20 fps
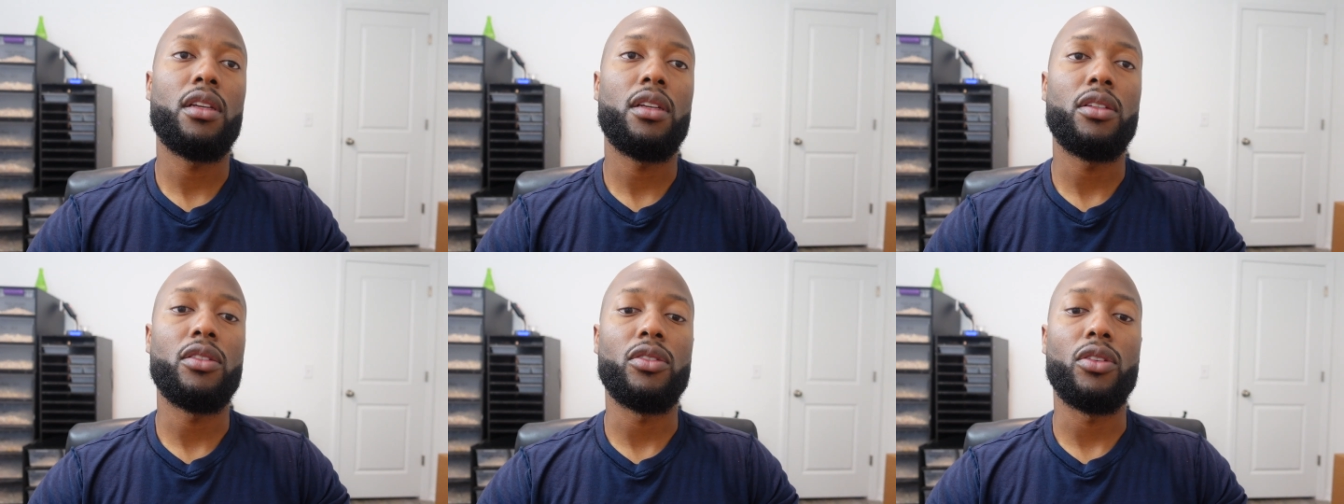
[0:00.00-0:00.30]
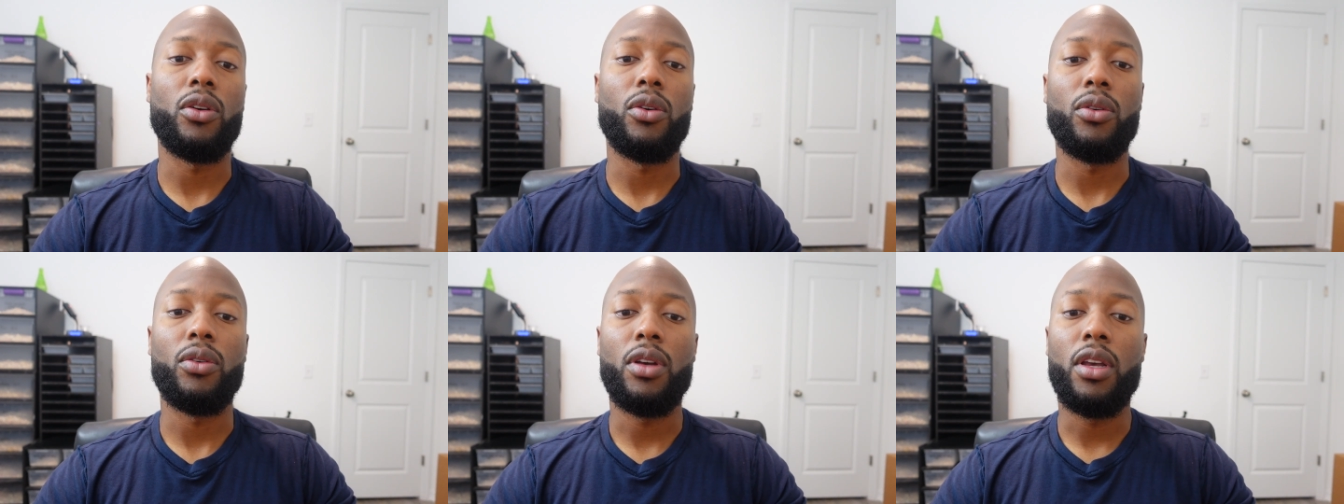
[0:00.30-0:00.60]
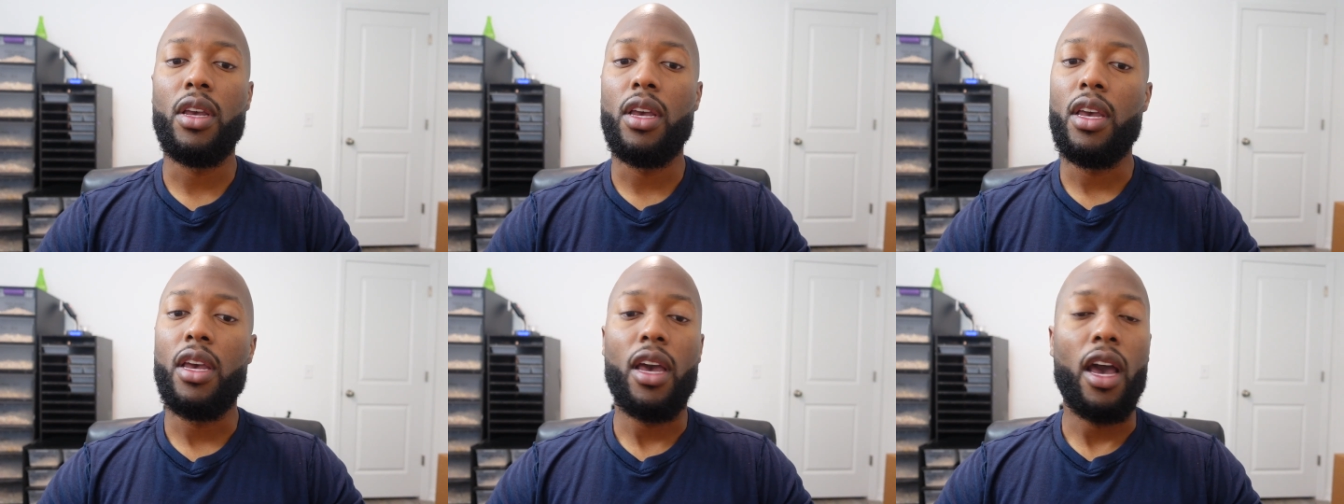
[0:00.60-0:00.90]
So
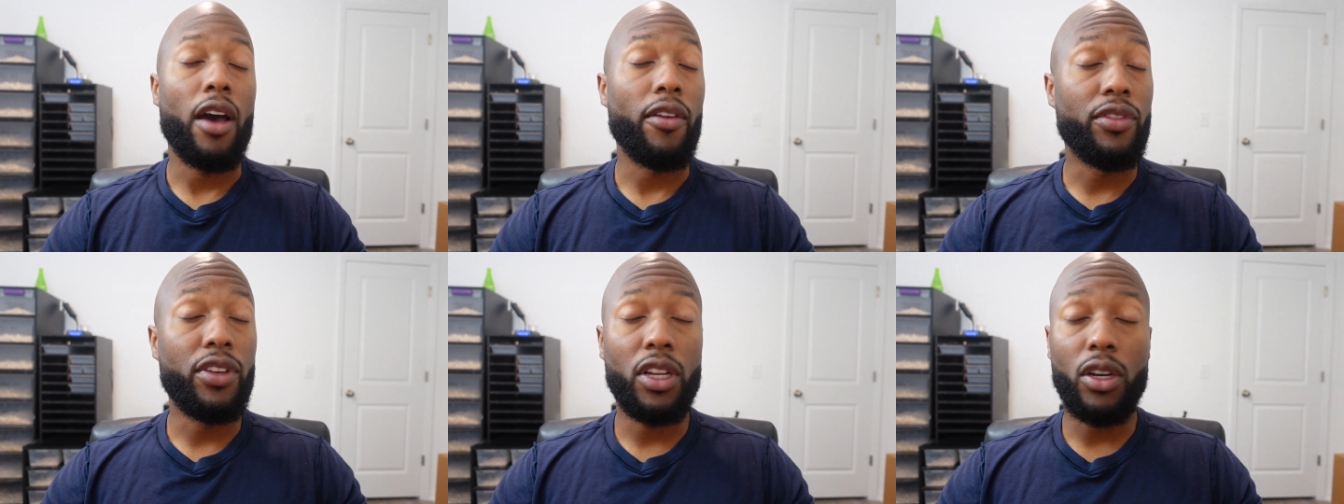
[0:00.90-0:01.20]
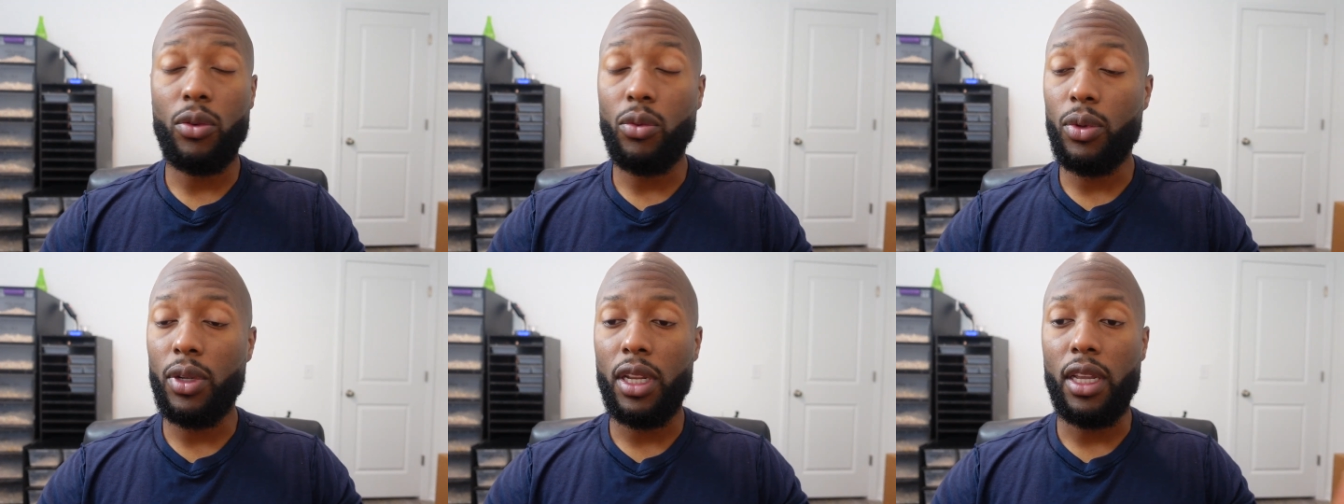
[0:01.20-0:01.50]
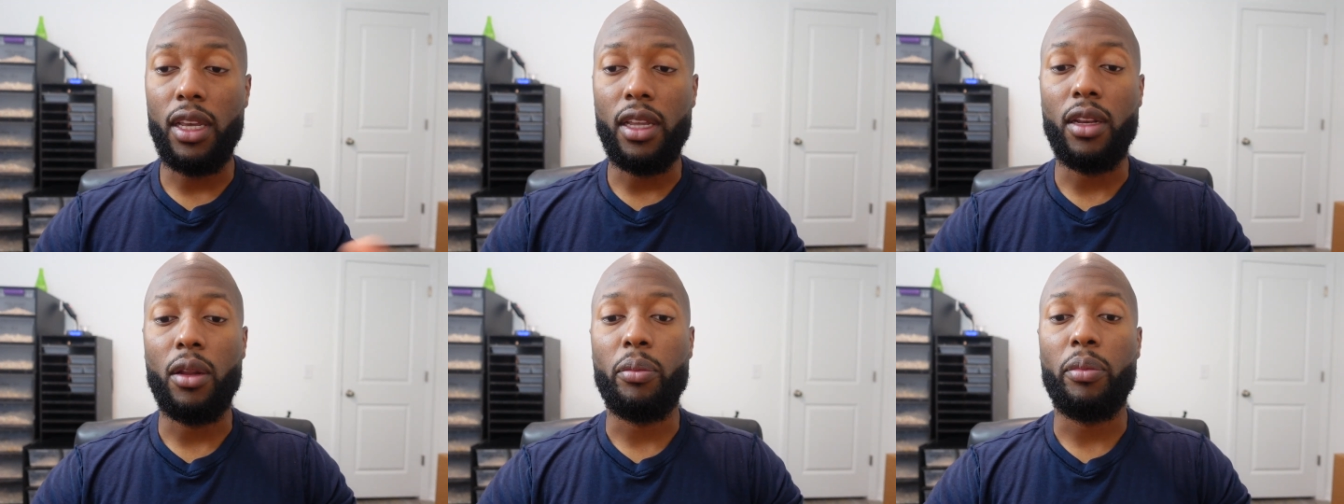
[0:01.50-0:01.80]
I've dealt with
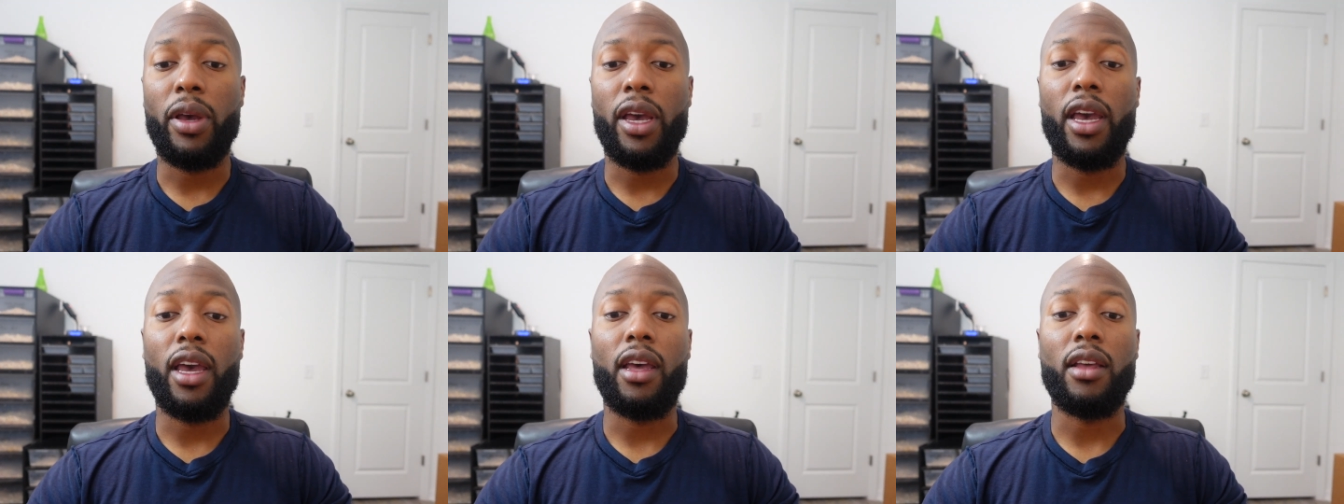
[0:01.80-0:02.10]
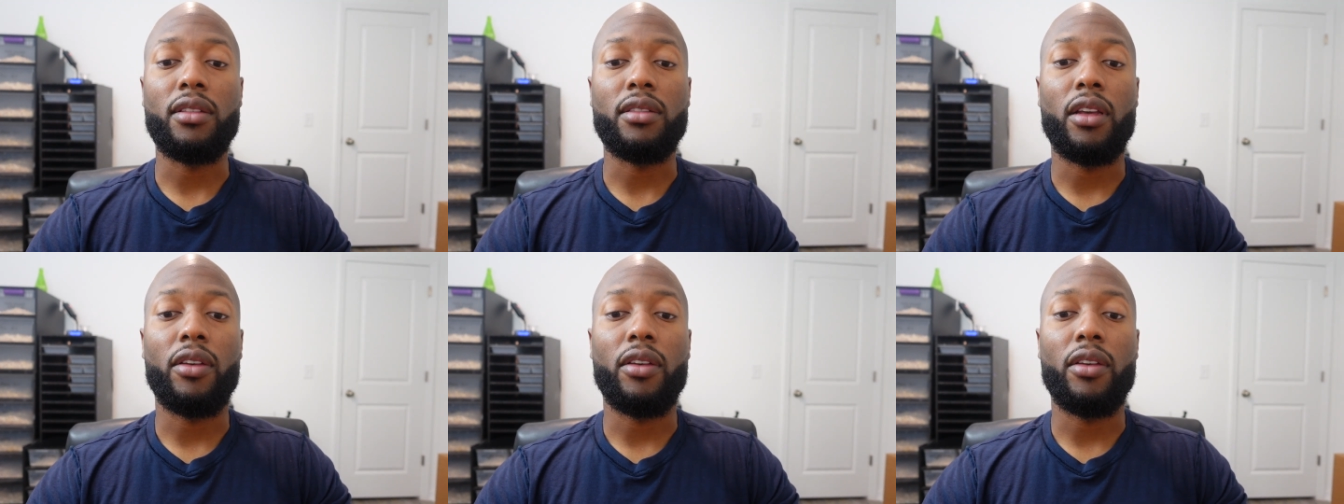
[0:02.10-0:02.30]
it in the past.